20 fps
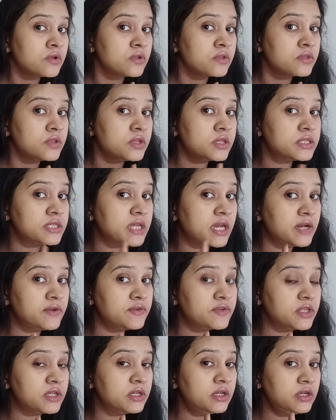This side
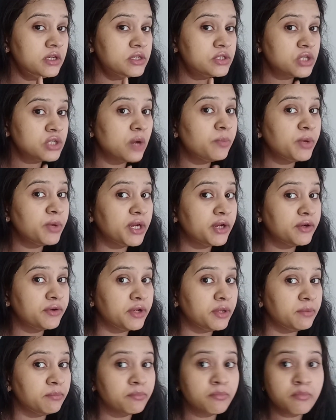is the turmeric
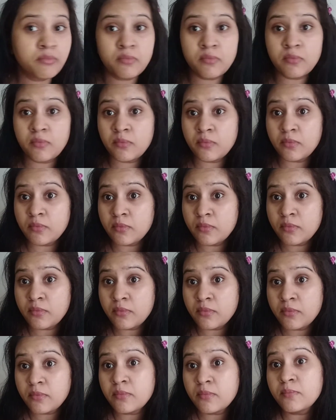cream.
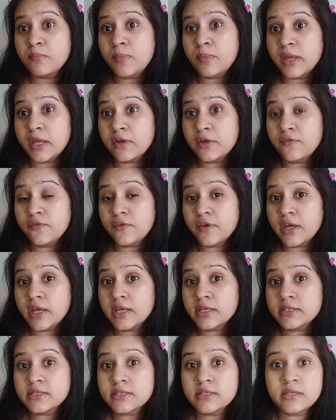Bare
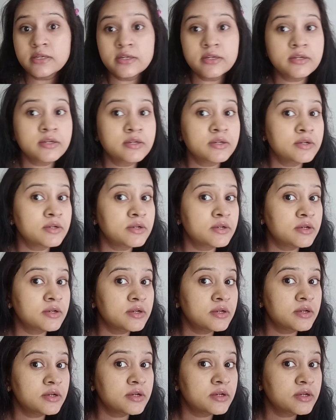face,
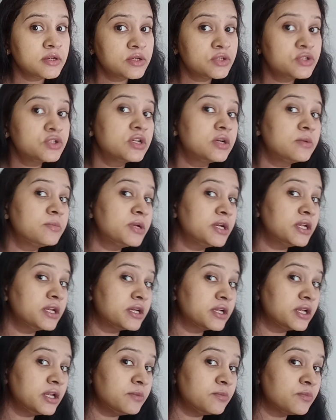turmeric
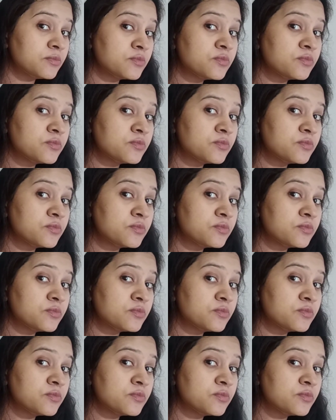cream.